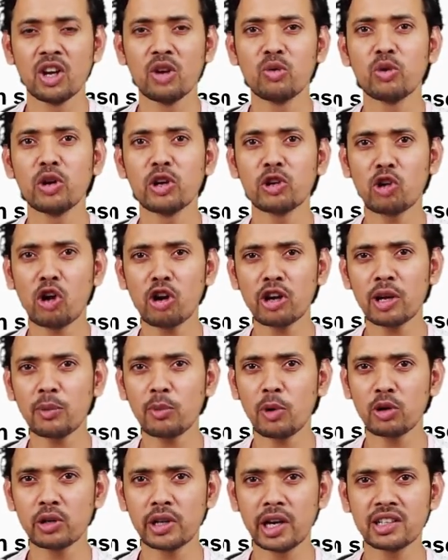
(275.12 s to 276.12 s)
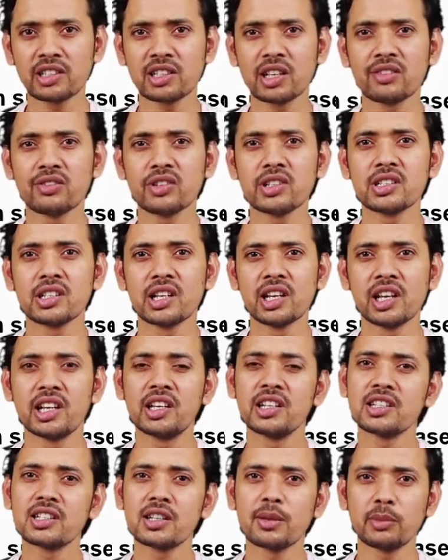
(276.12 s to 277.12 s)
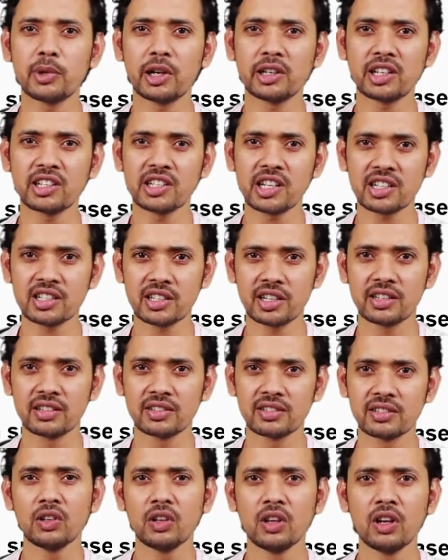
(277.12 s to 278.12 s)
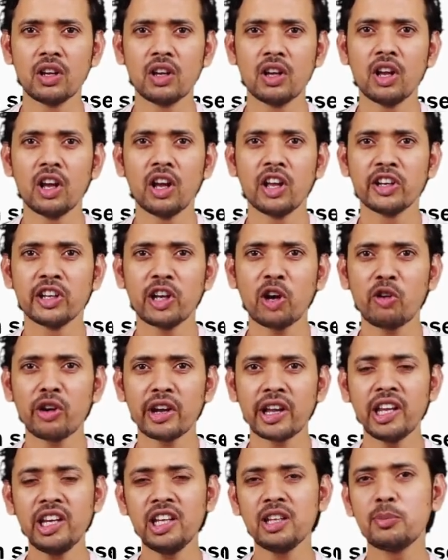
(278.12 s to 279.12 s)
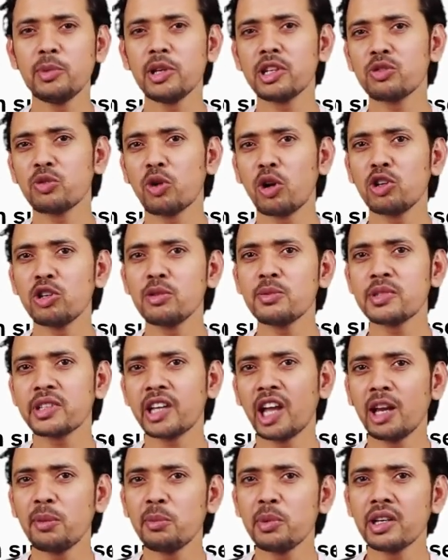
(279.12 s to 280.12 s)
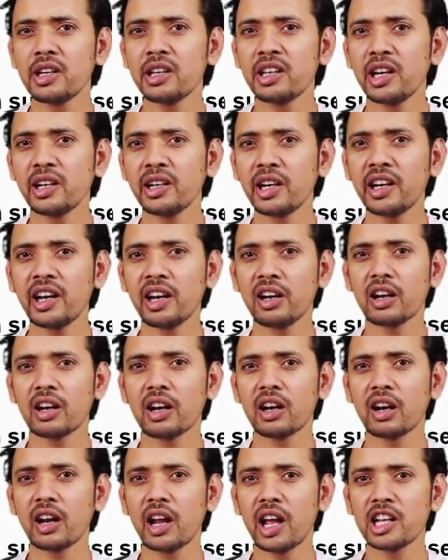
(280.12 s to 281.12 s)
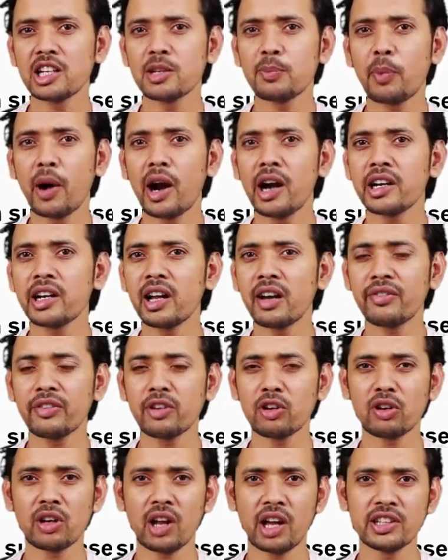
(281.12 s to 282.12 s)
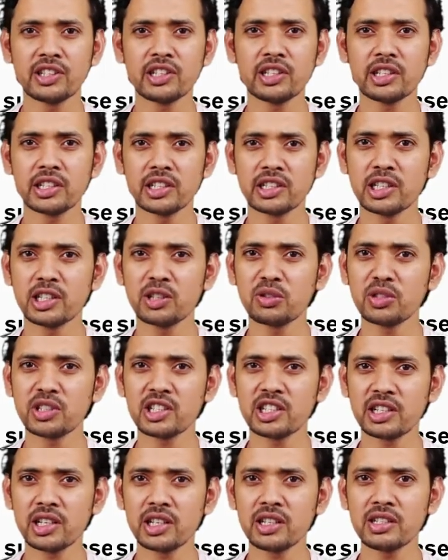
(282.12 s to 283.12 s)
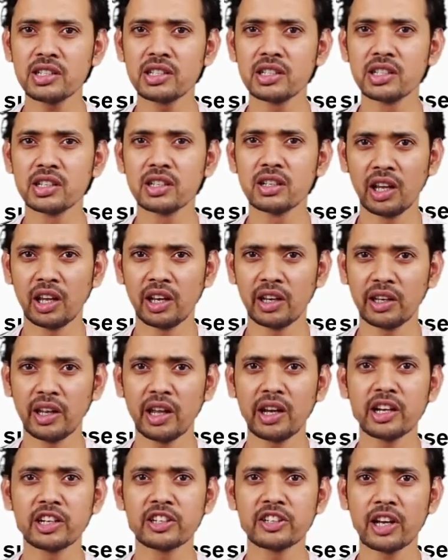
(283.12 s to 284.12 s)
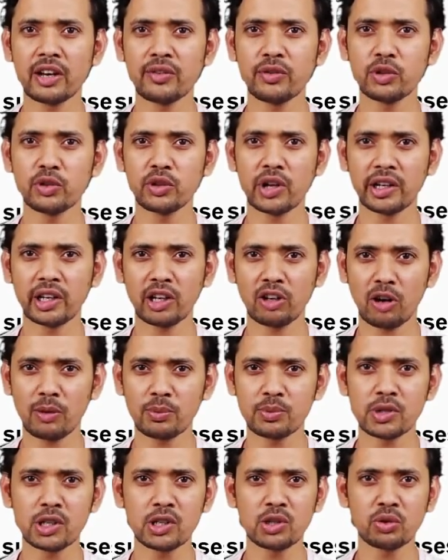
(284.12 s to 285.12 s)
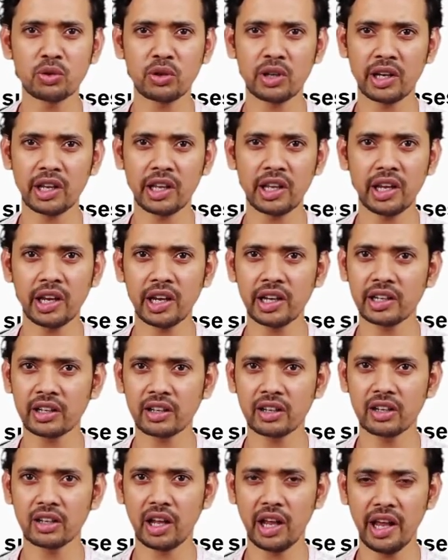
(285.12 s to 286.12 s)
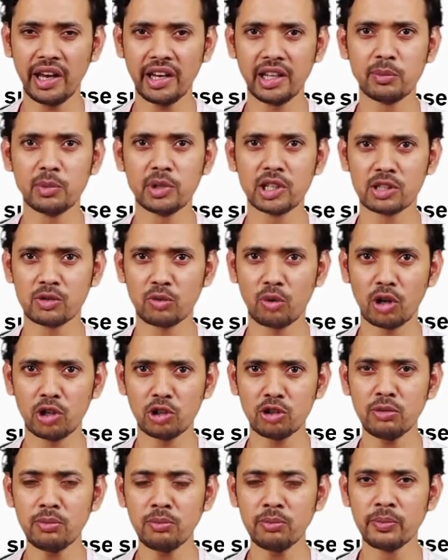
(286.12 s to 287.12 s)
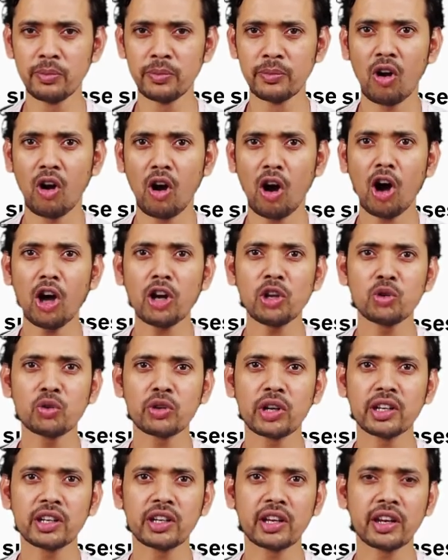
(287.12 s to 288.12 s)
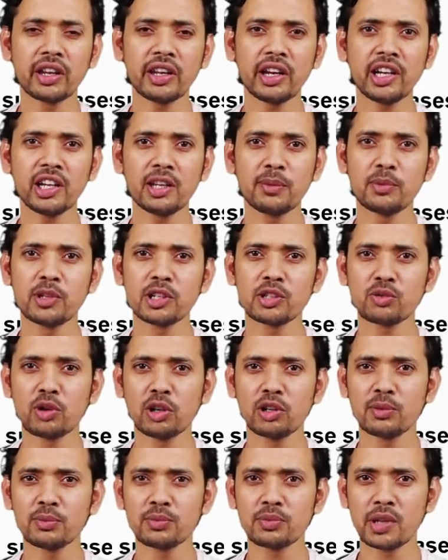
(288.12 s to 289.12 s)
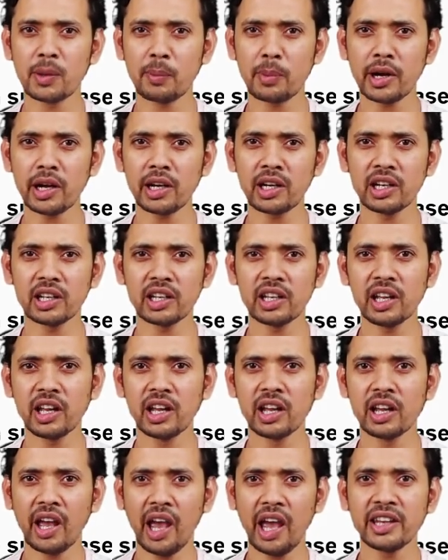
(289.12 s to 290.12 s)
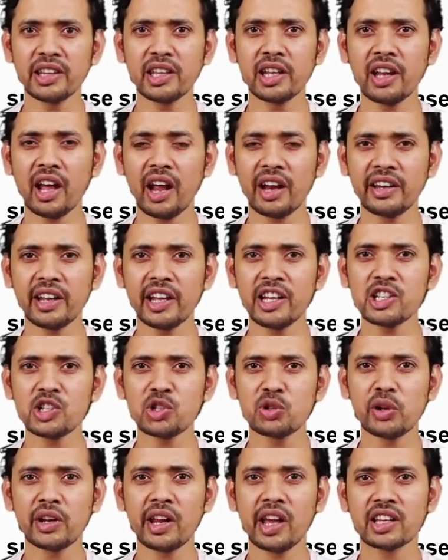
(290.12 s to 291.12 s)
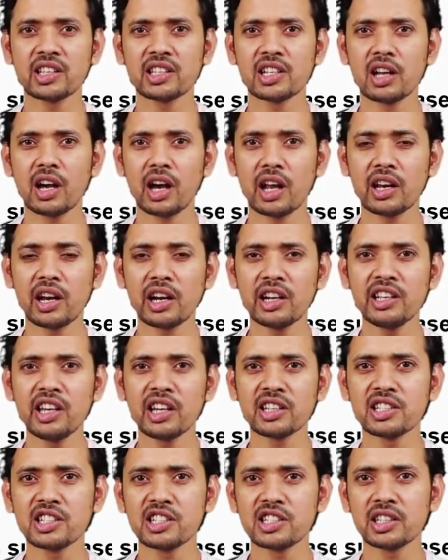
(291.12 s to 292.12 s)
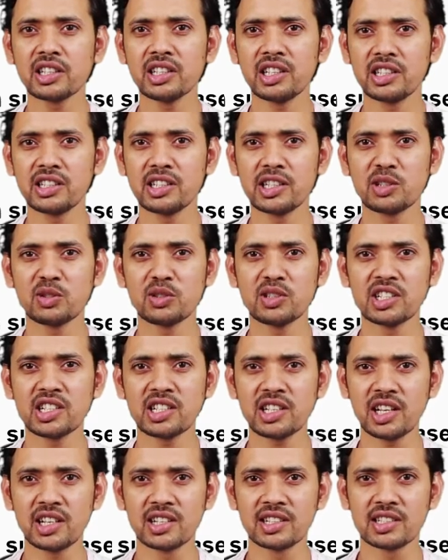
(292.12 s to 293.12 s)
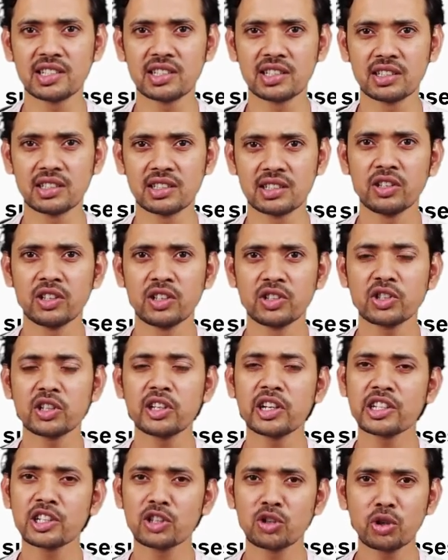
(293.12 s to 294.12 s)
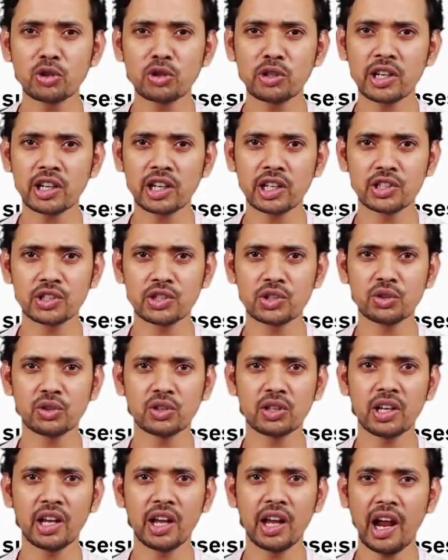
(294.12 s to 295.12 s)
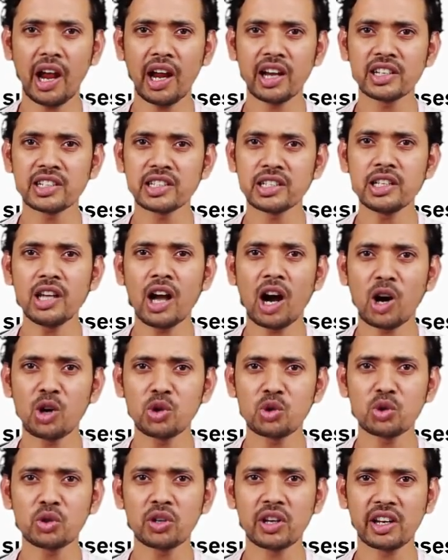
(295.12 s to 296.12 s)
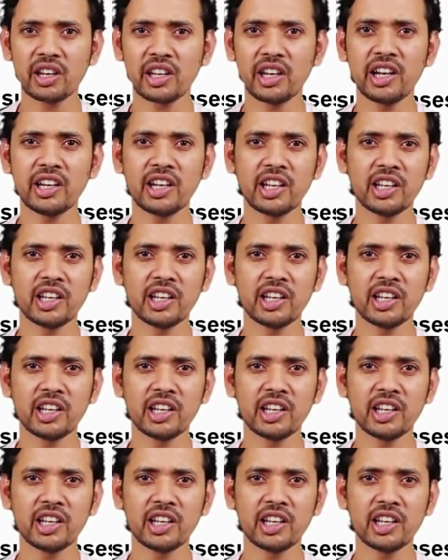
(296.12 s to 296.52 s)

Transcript: We'll talk about that service in some later section. Now again, EBS volumes can be created as a part of your launching EC2 instance. There itself you get an option to create an EBS volume, or you can create EBS volume separately and then attach to an already existing EC2 instance. So let's go to the console and see how to create a